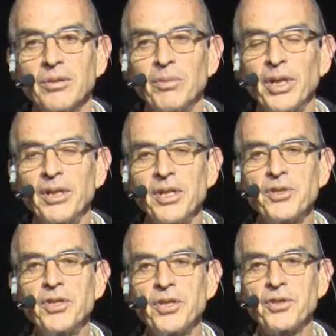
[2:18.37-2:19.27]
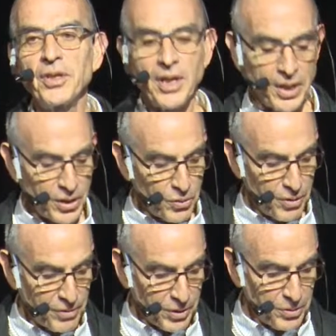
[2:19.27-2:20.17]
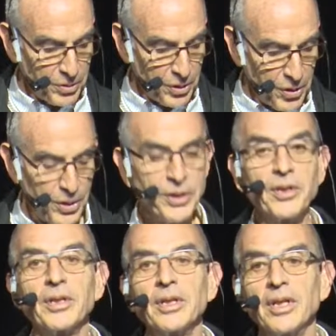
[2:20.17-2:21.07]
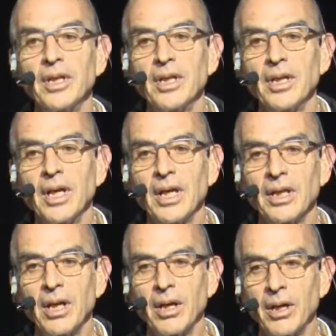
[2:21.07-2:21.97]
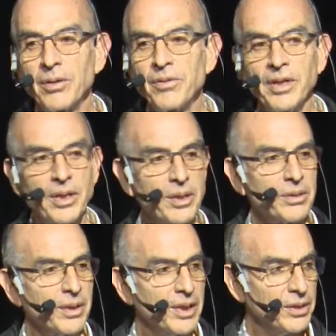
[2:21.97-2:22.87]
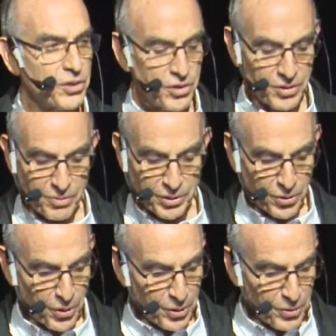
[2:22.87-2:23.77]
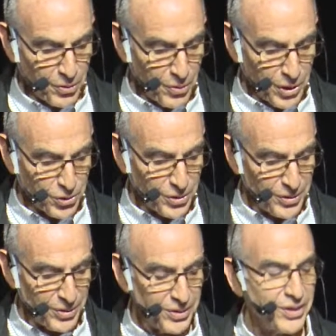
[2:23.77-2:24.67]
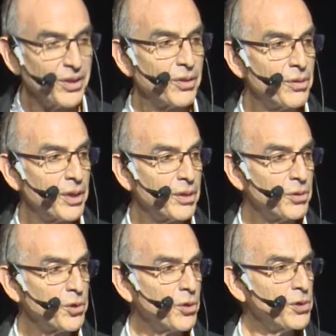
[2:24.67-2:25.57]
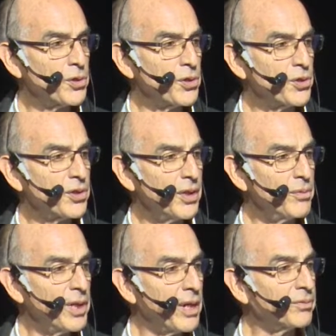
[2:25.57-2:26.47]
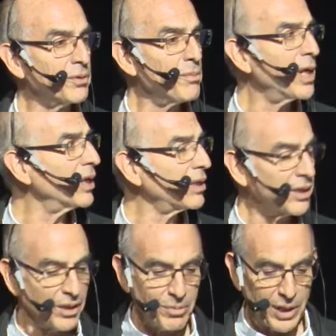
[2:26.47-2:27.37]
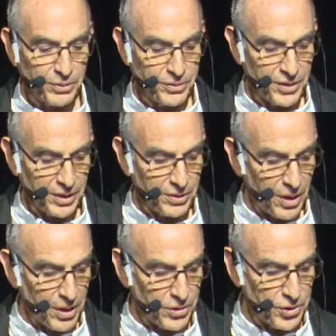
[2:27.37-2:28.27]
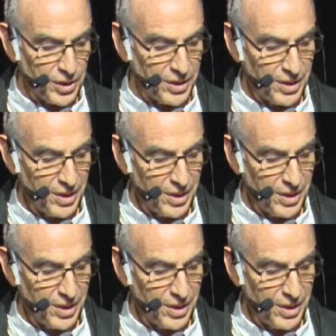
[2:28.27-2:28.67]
But is this an unequivocal good? And are there, and this is a rhetorical question, critical choices that we have to make about technology?